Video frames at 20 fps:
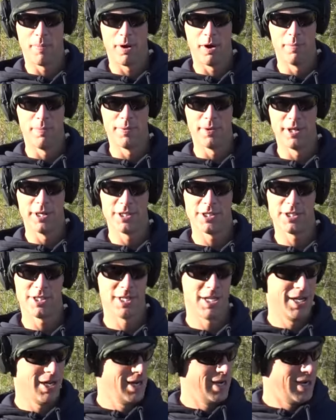purplish
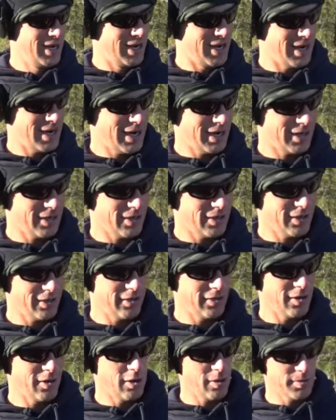color.
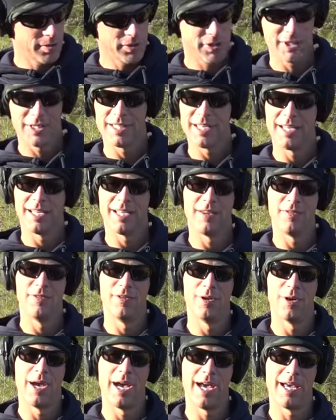It almost looks like if
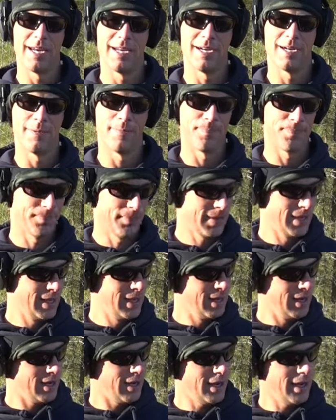you had
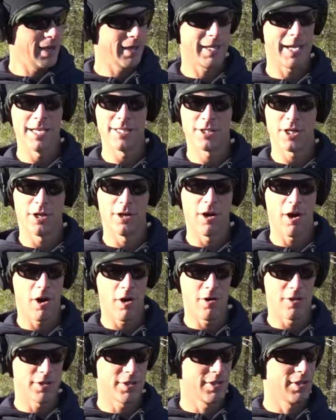a case color
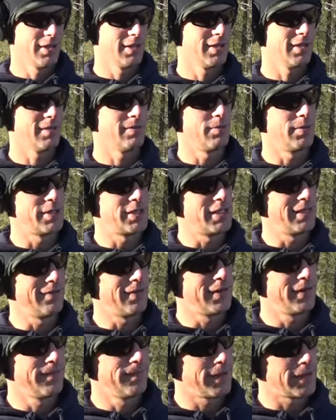hardened
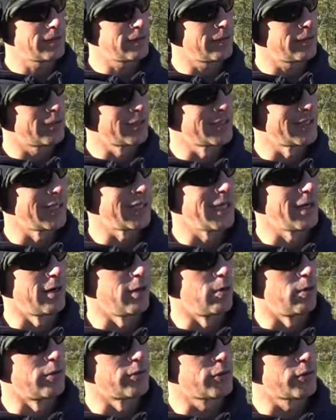receiver. That's what it looks like on an
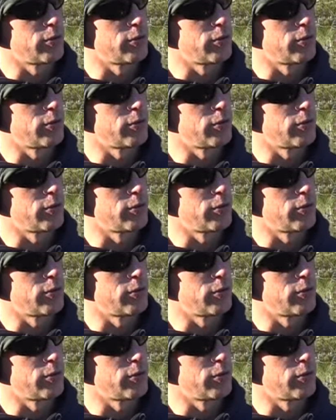old